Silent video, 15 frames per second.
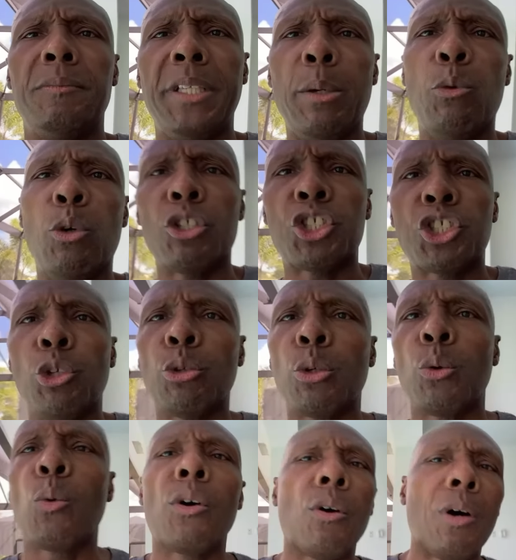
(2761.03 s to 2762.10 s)
They want to show
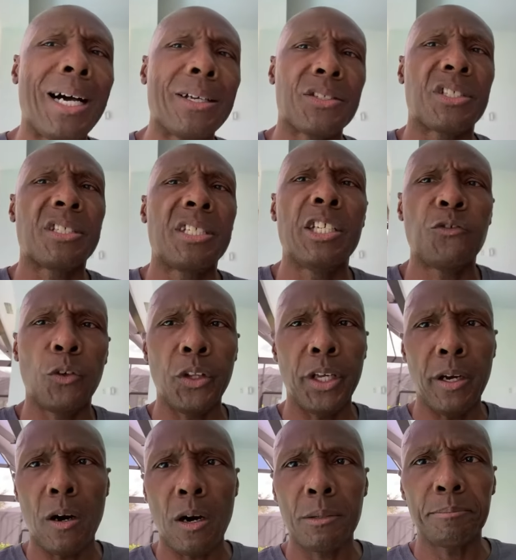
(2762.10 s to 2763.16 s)
the world how successful they
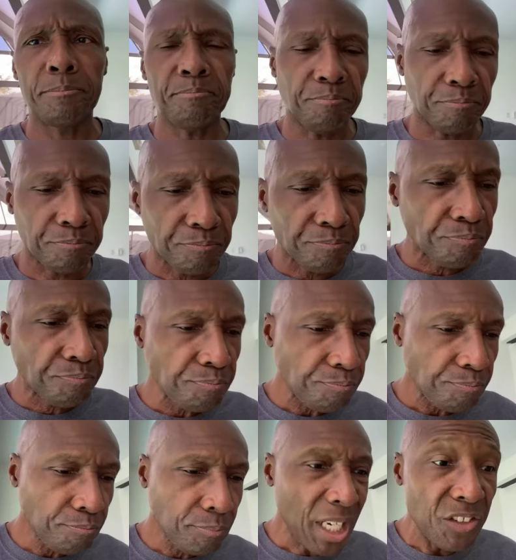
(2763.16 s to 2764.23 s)
are.
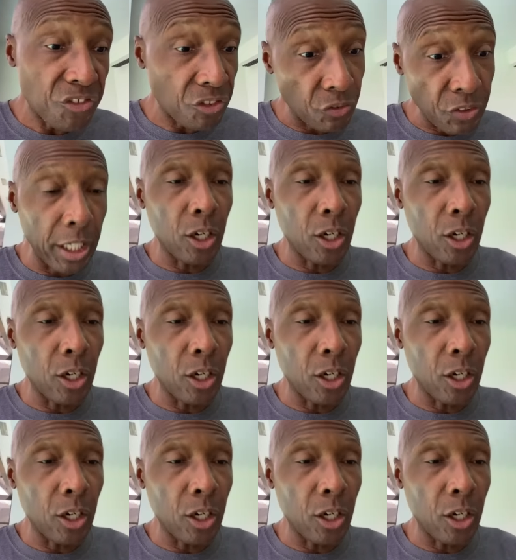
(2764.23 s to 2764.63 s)
So they